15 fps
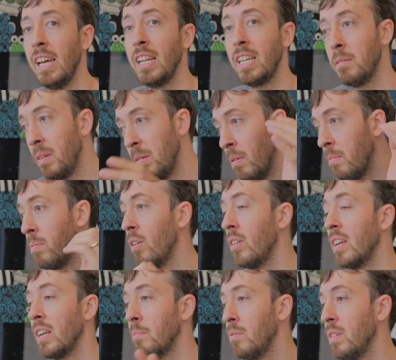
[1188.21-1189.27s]
and it can be
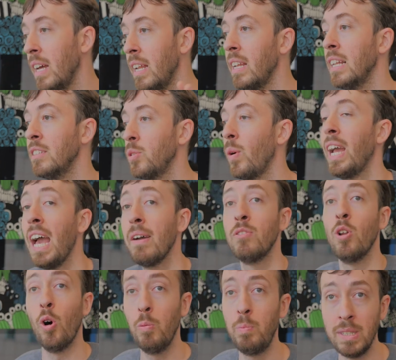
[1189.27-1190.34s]
bombarding a planet. And so I have an
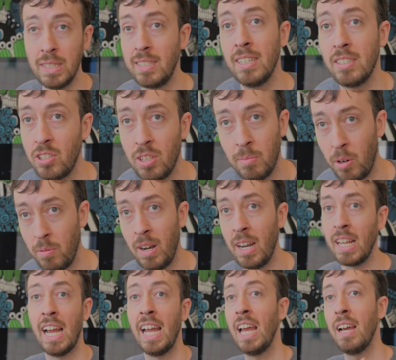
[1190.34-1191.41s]
open system
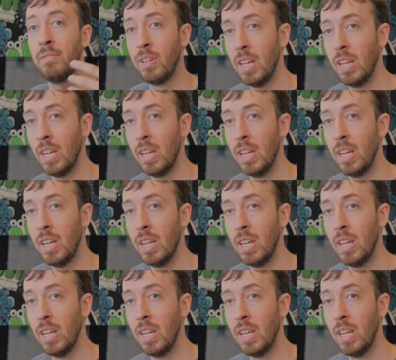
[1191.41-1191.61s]
already. I have,